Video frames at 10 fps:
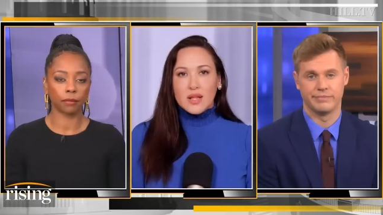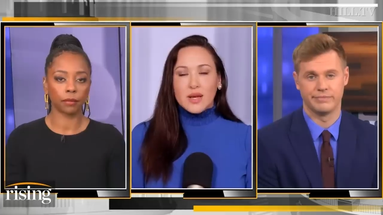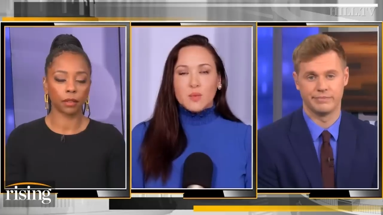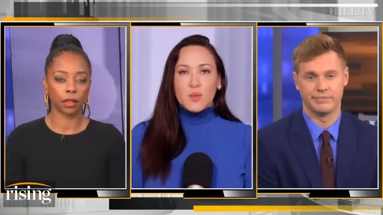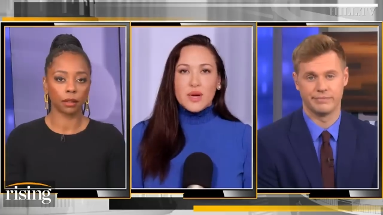Speaker 1: and
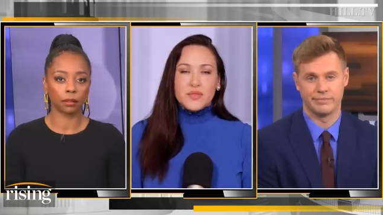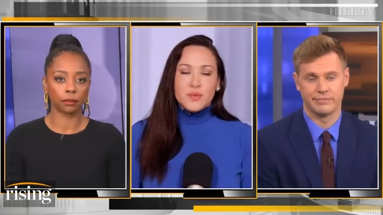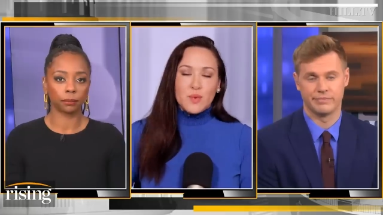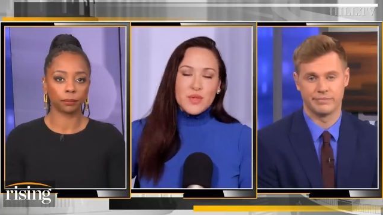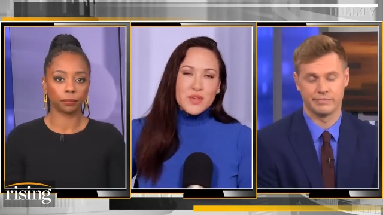one
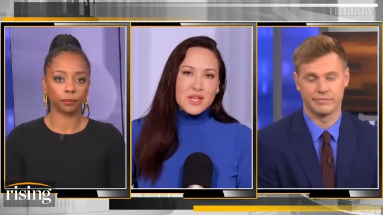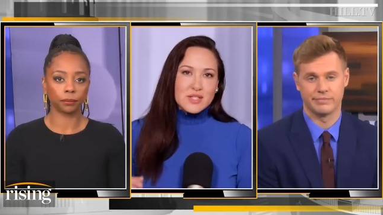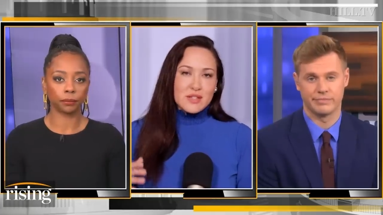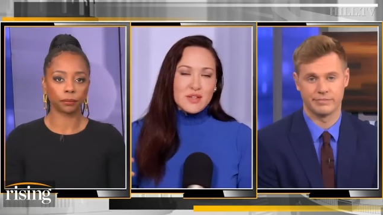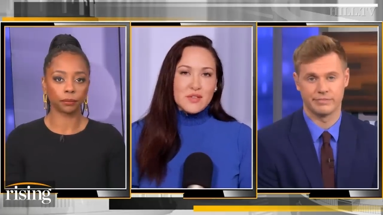one thing is
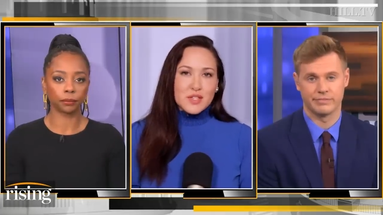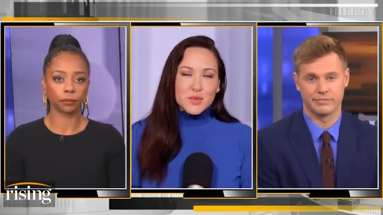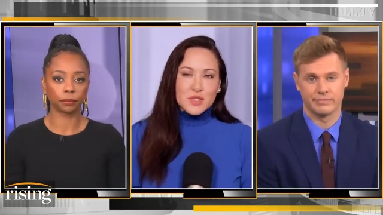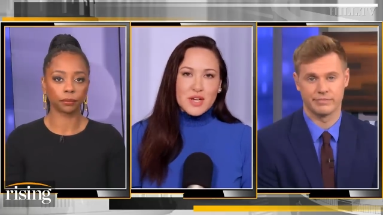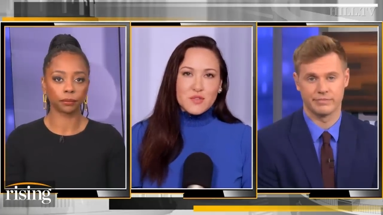you know, this was
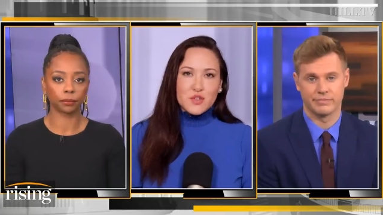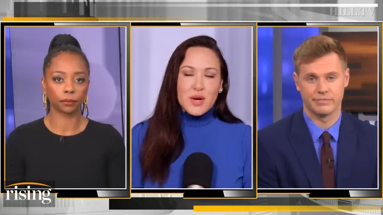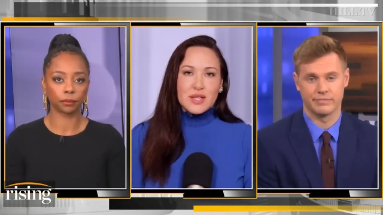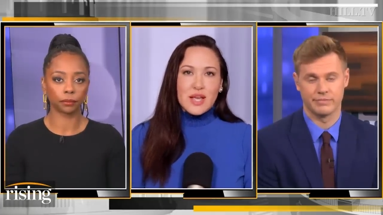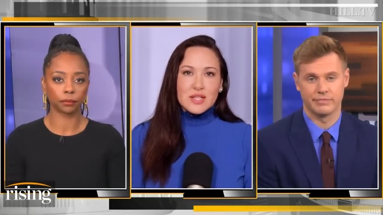kind of
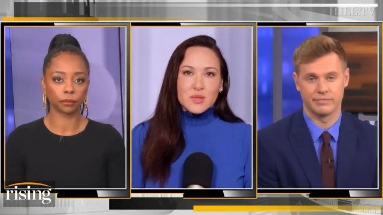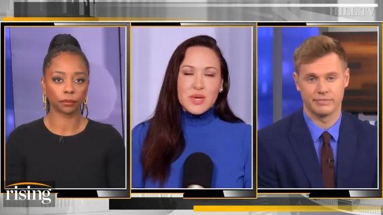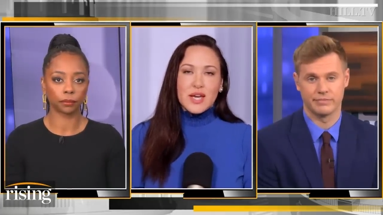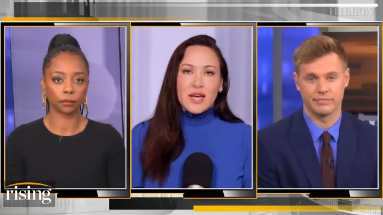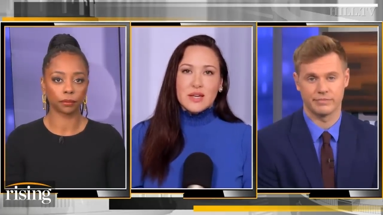trending last
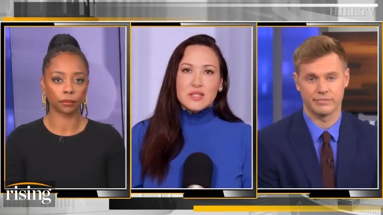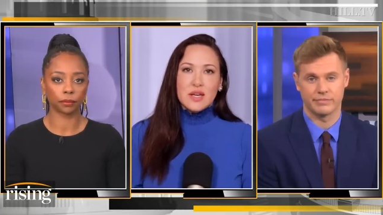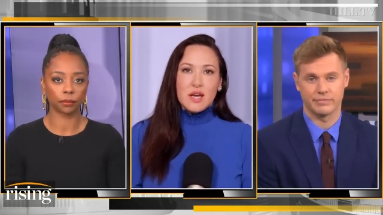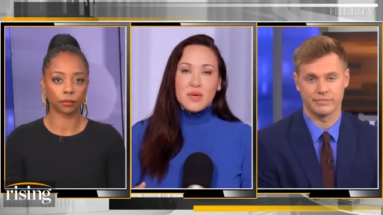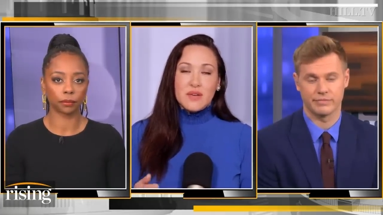weekend,
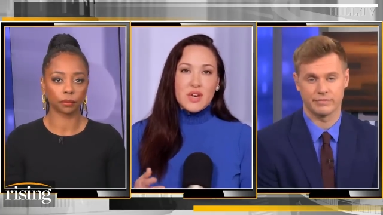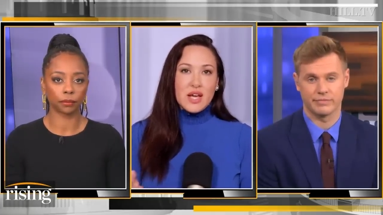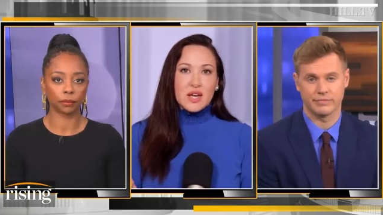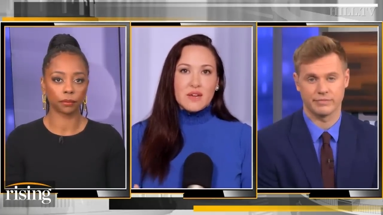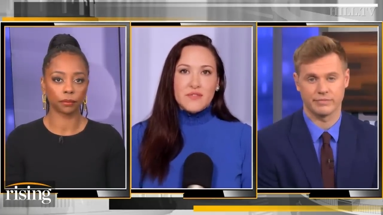um, and even I
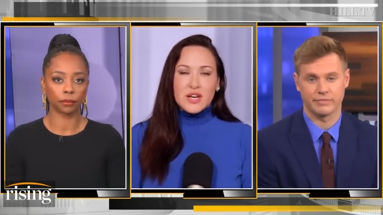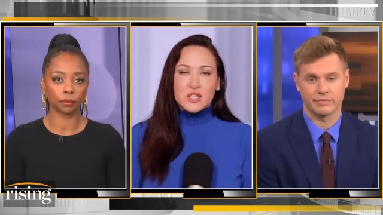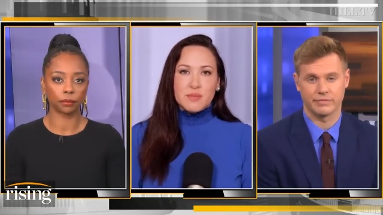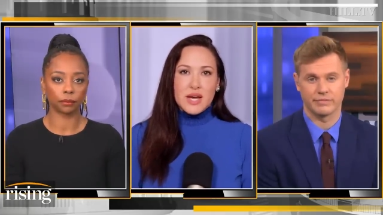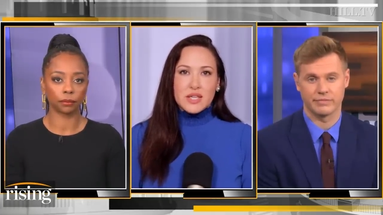got
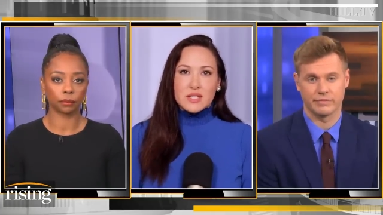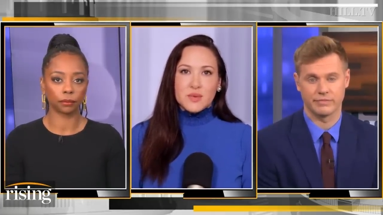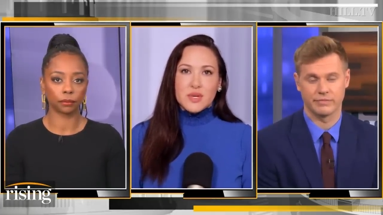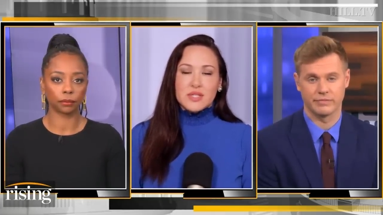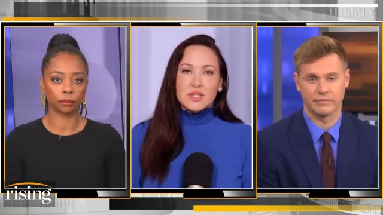affected by this.
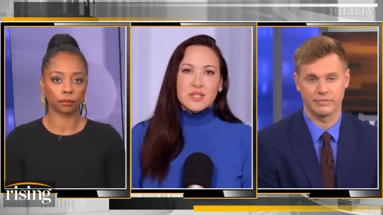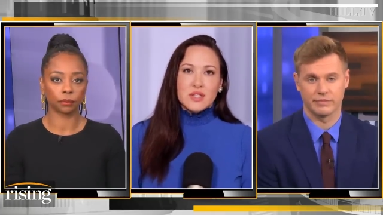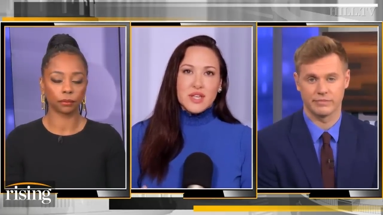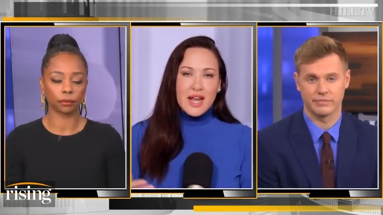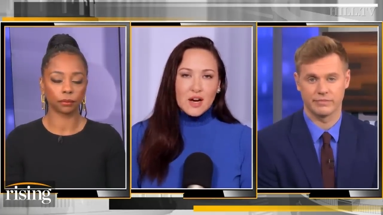Was you know
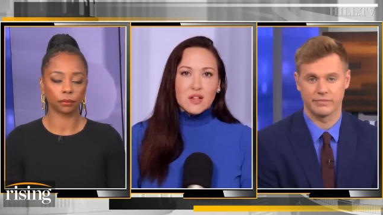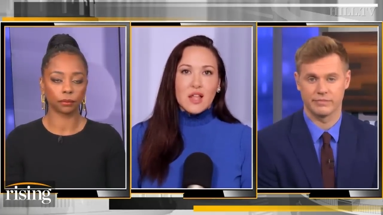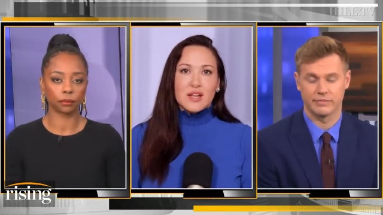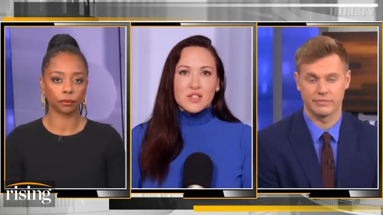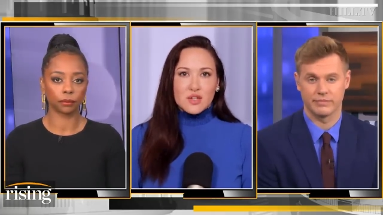the
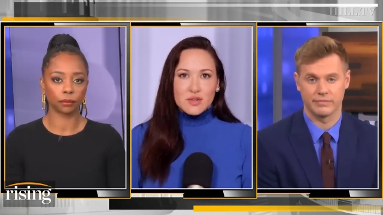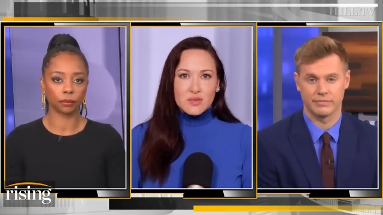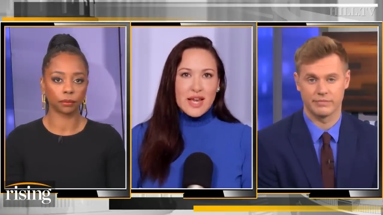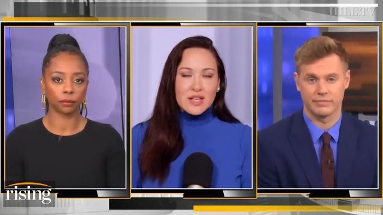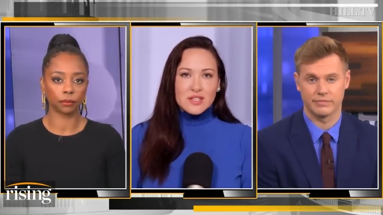airlines are
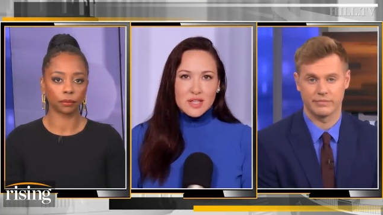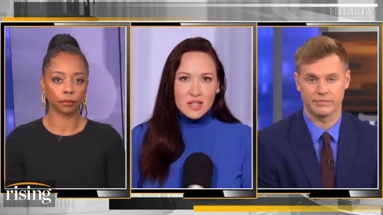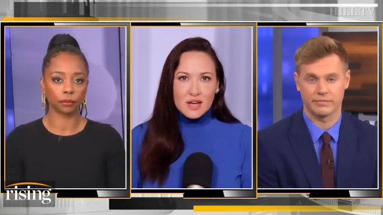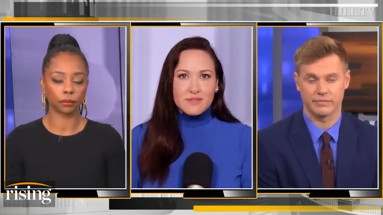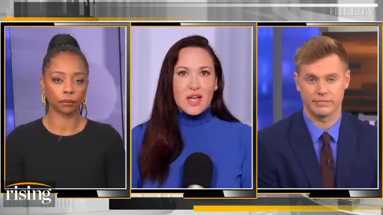canceling a
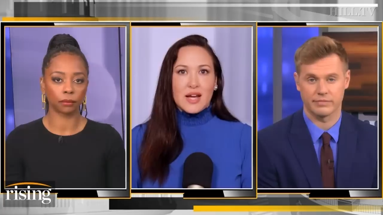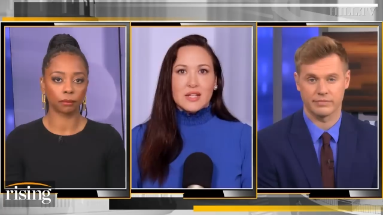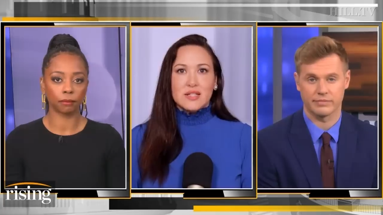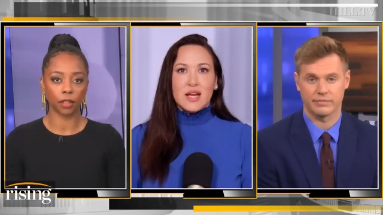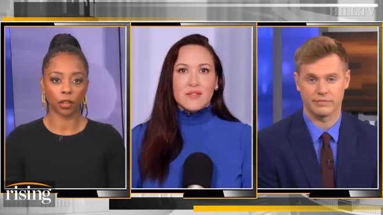lot of
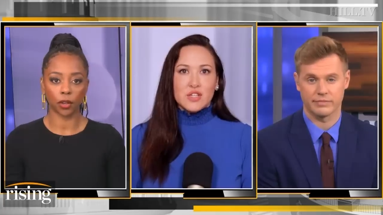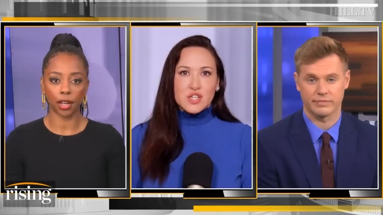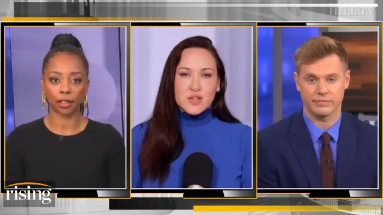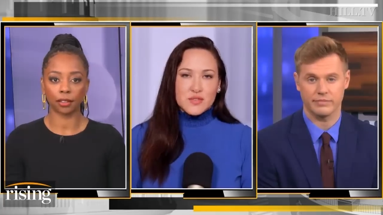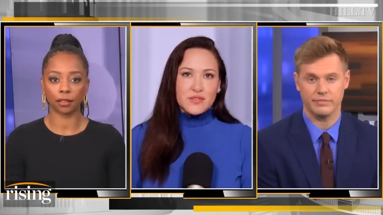flights and having Correct.
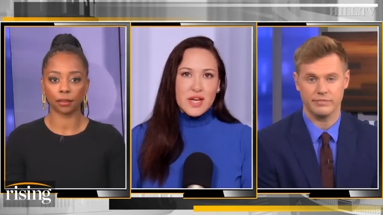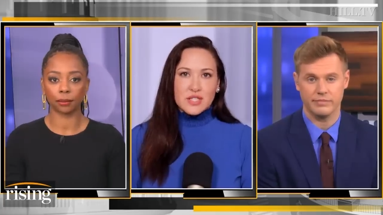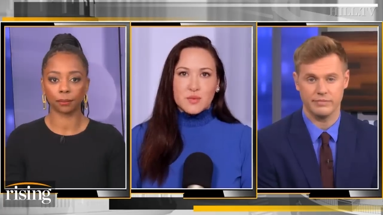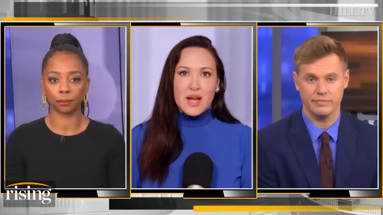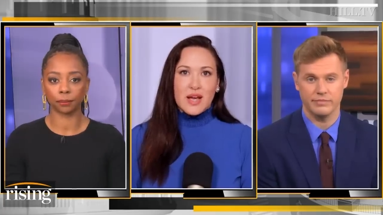to shift flights
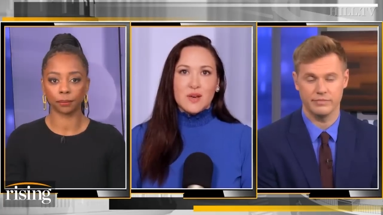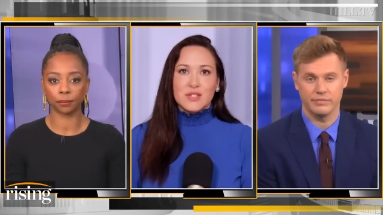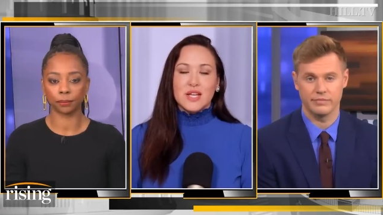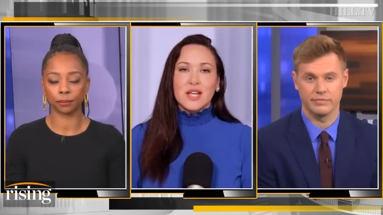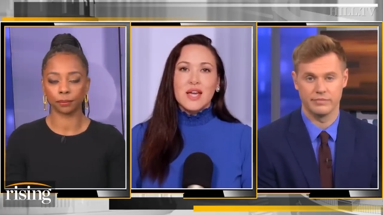around,
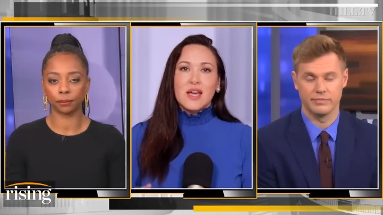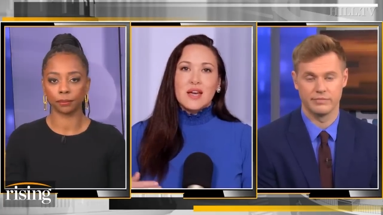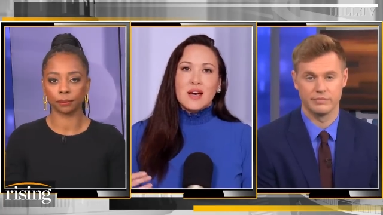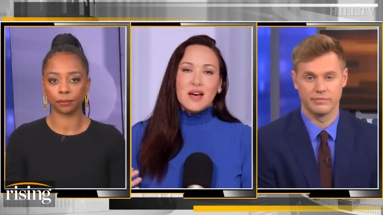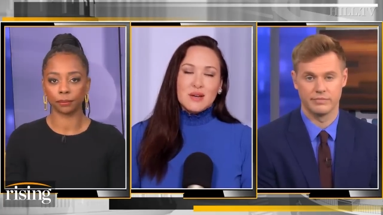and
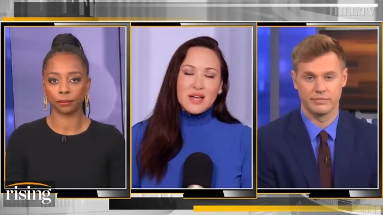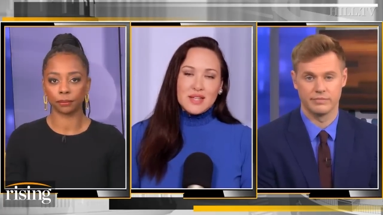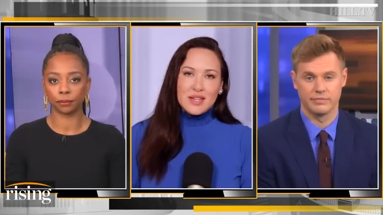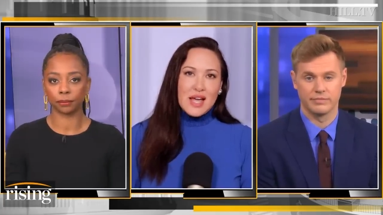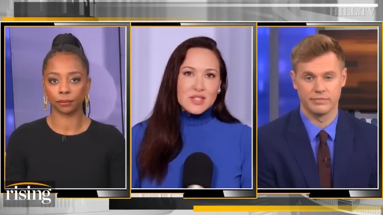uh,
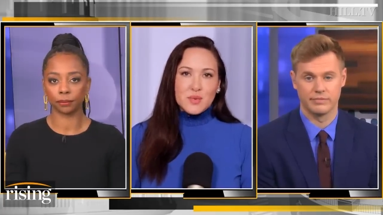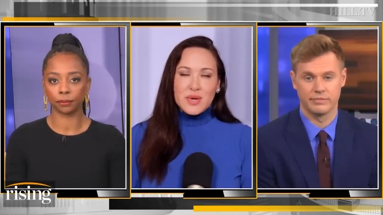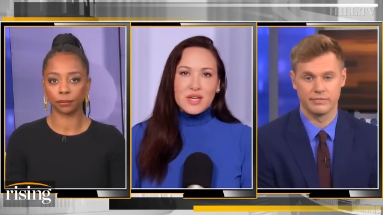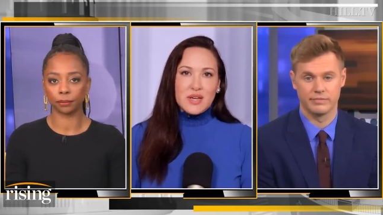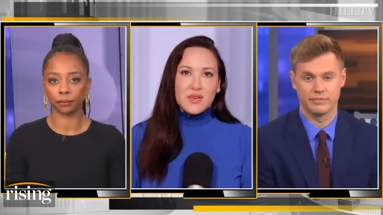and last
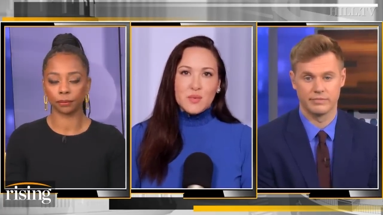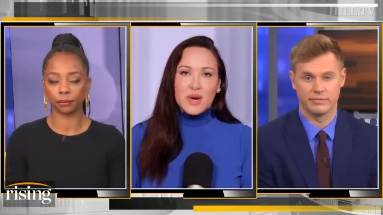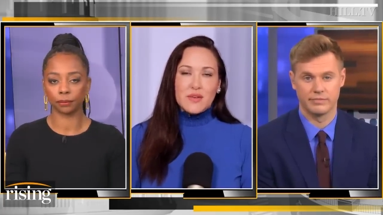week even when I